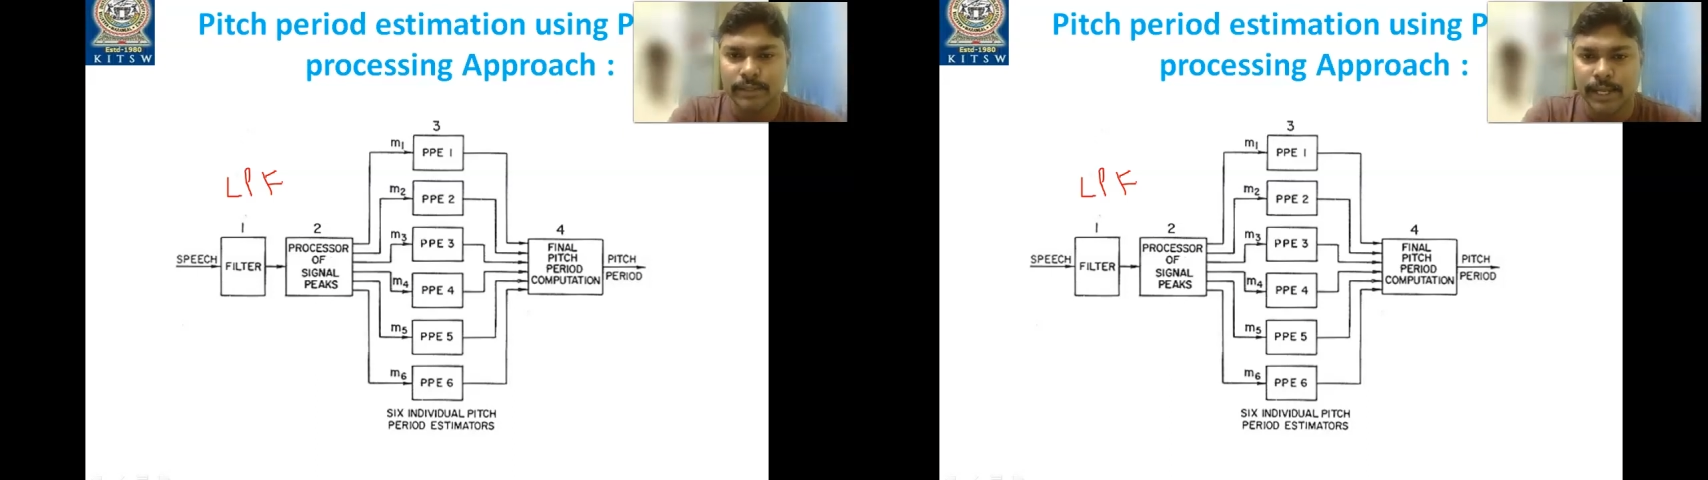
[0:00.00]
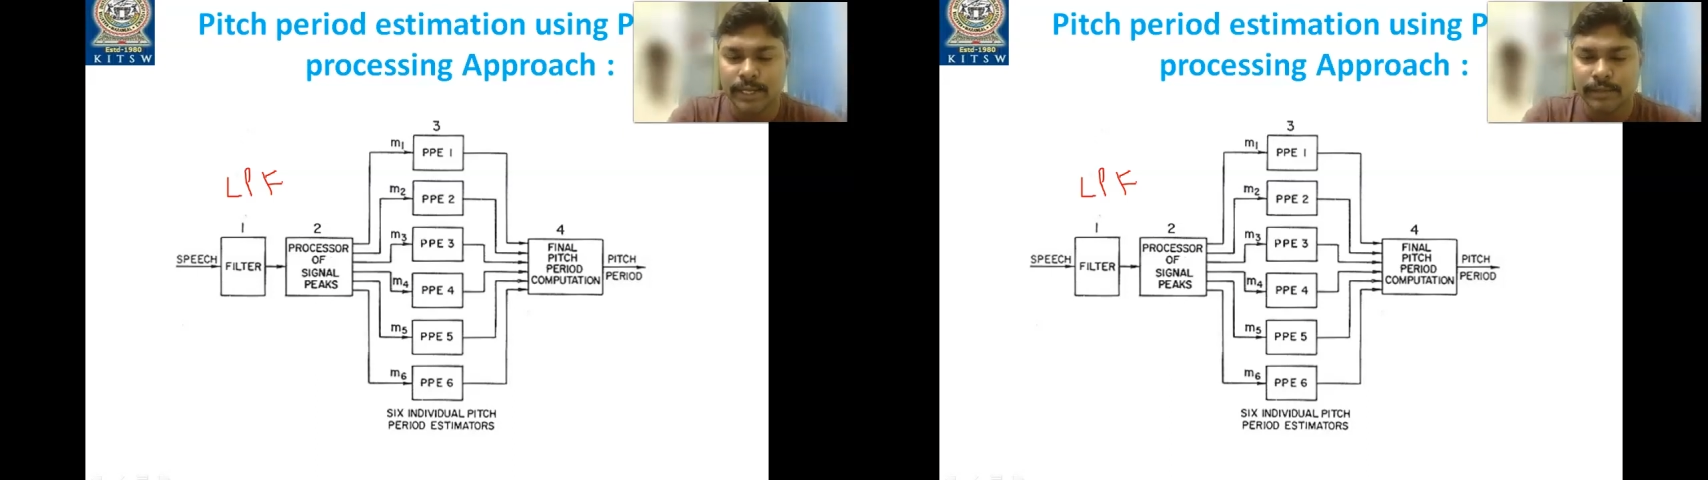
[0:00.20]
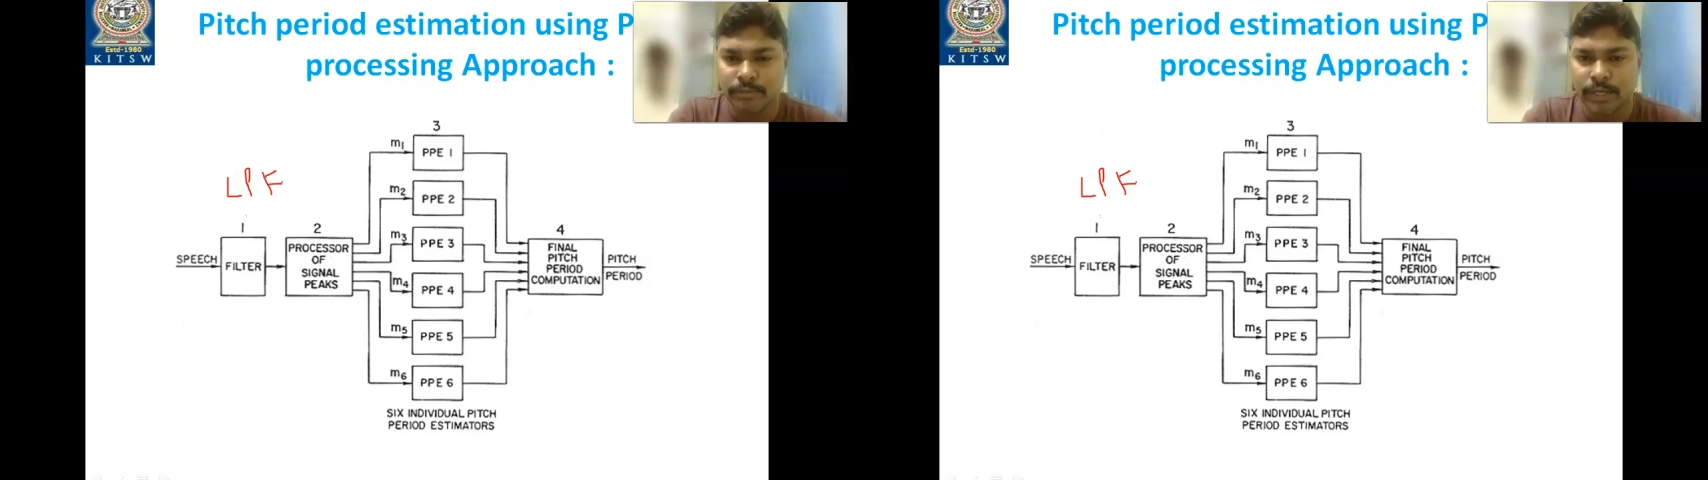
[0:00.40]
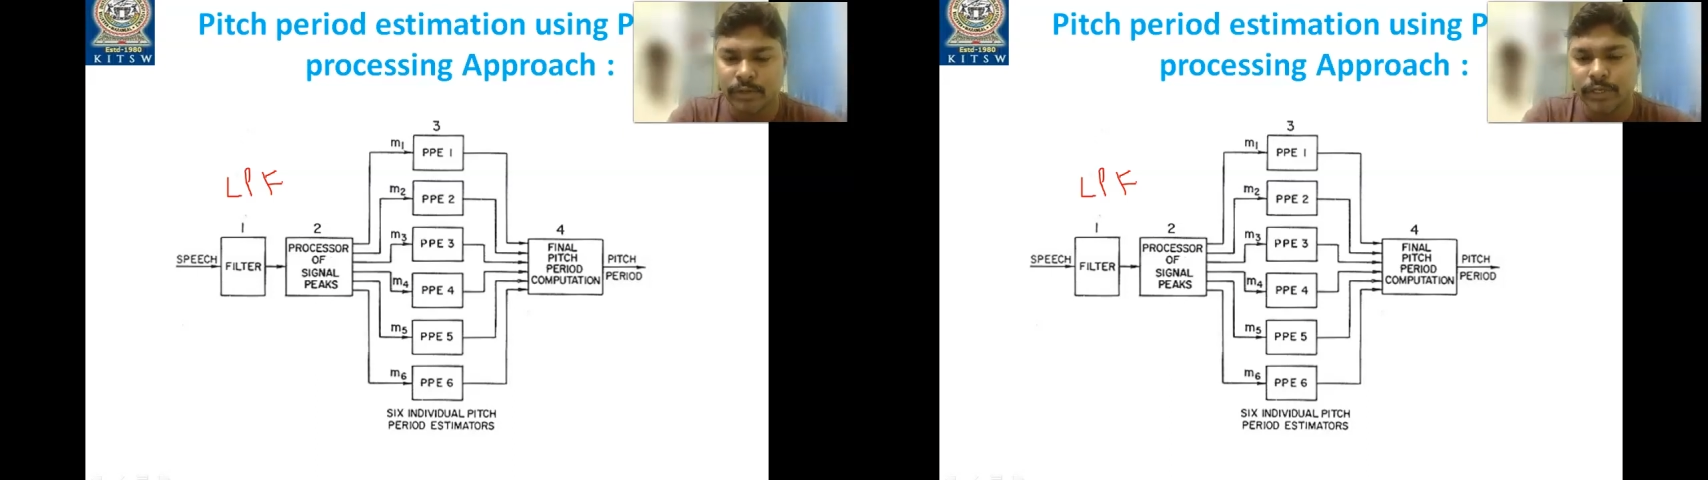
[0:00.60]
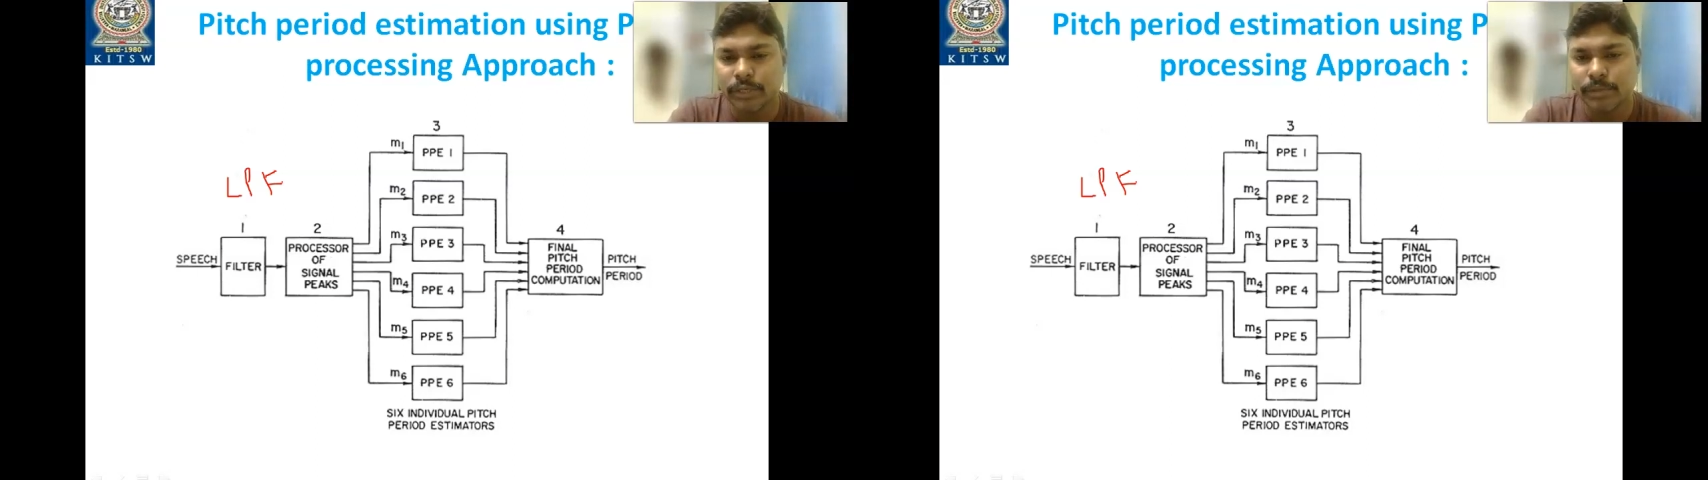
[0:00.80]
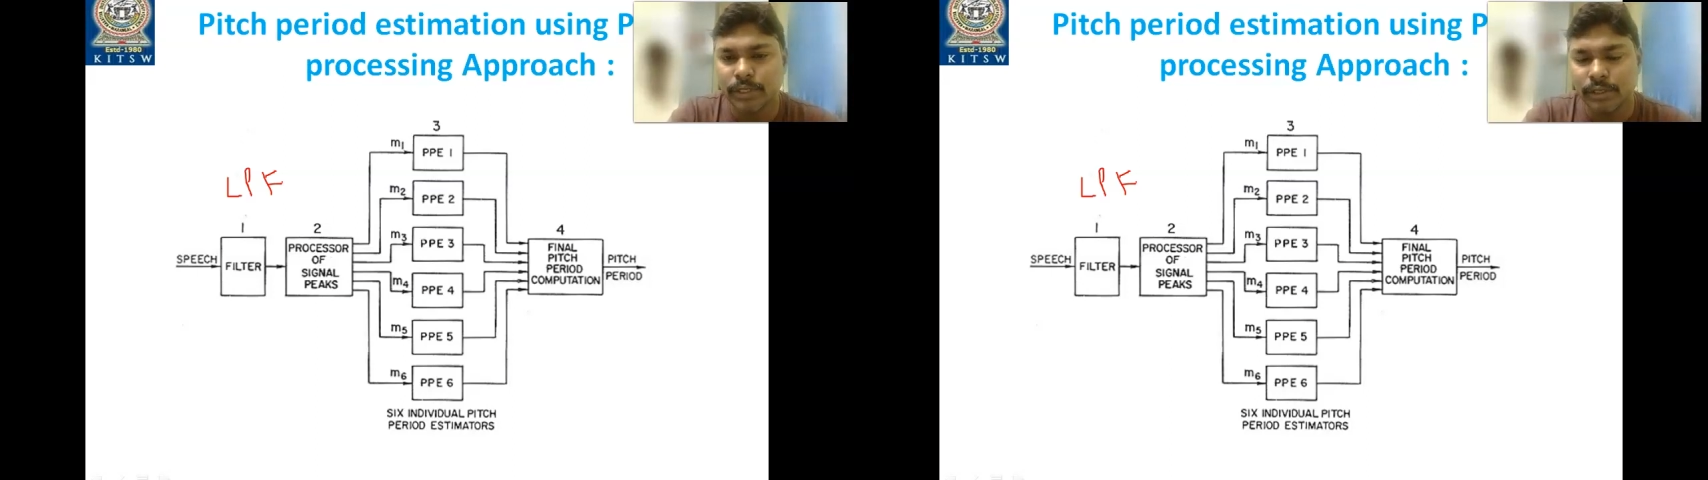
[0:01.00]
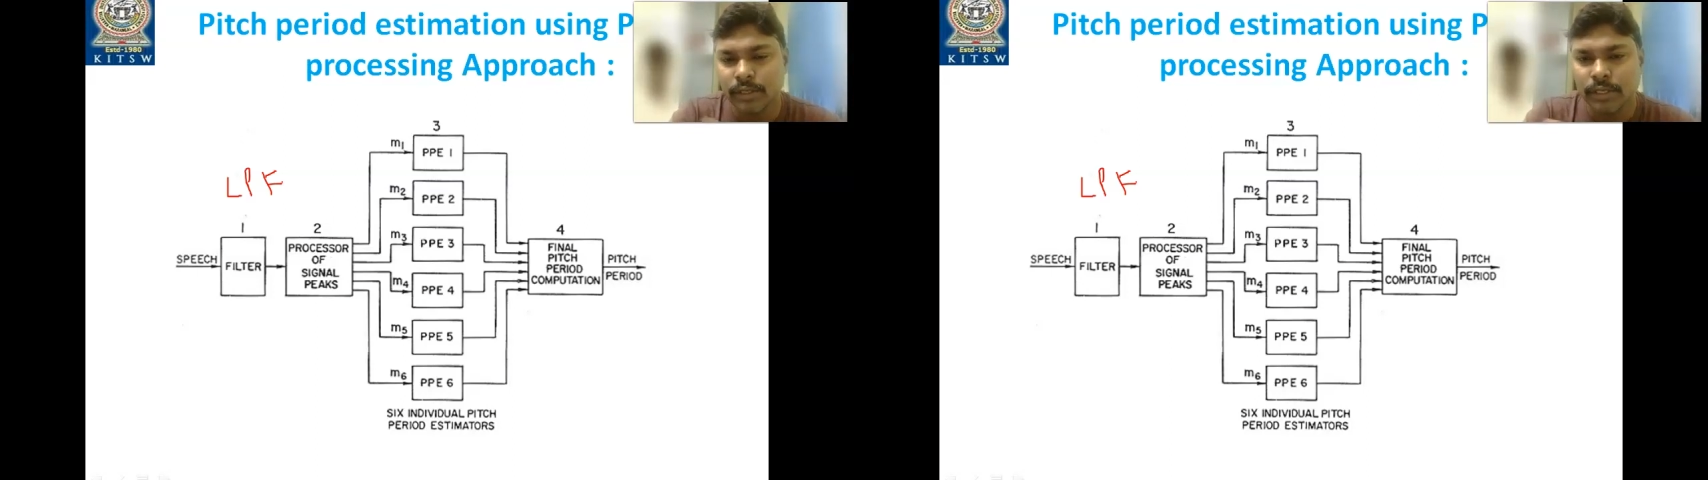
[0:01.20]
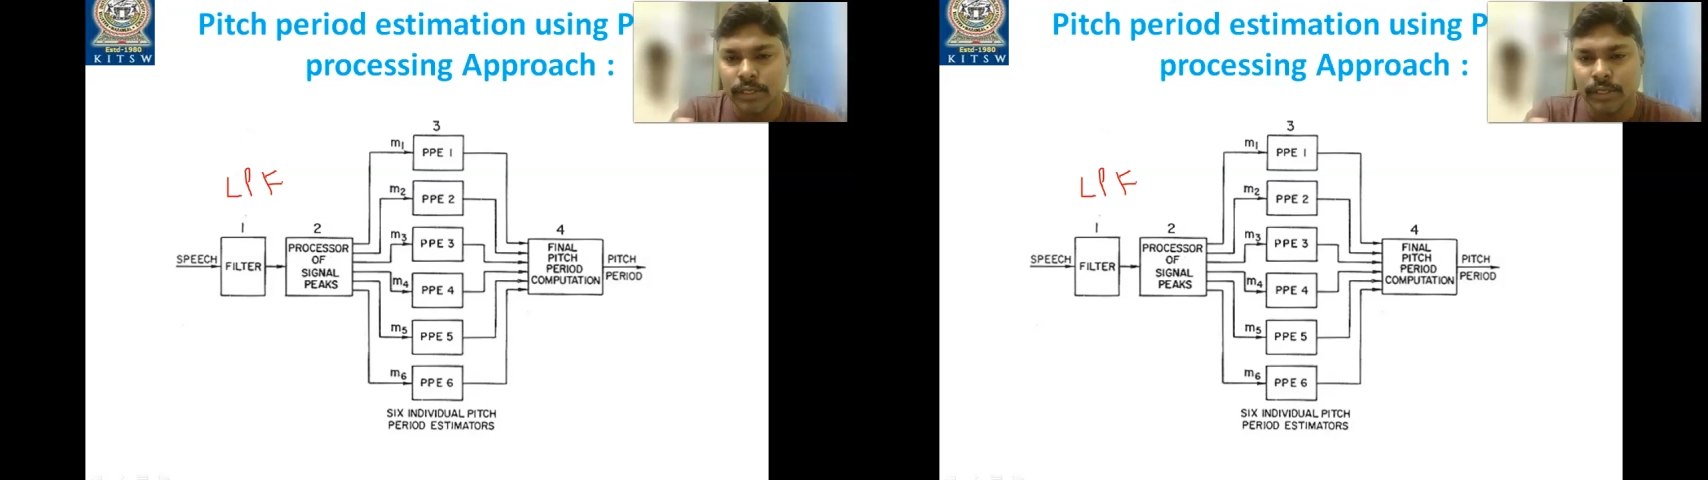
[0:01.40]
that, we are going to be